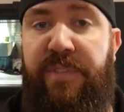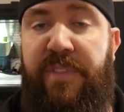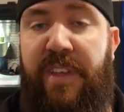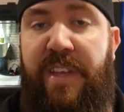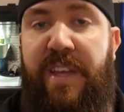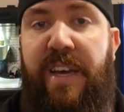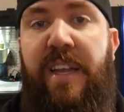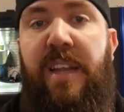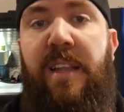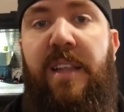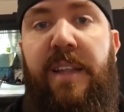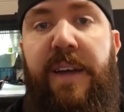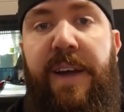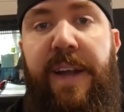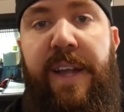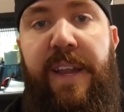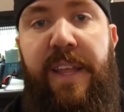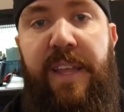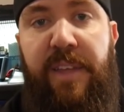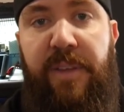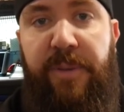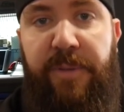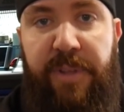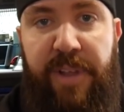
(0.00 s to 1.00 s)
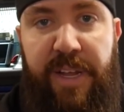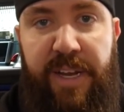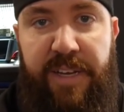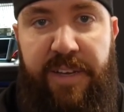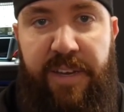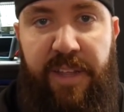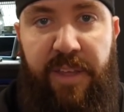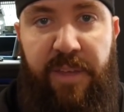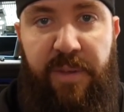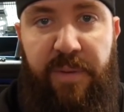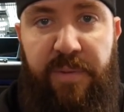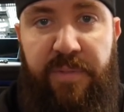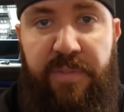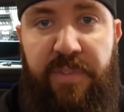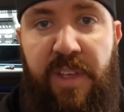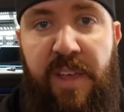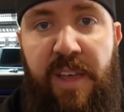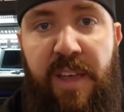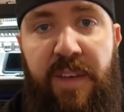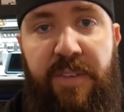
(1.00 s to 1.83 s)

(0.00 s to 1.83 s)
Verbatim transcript: the kind of lighting you like to use.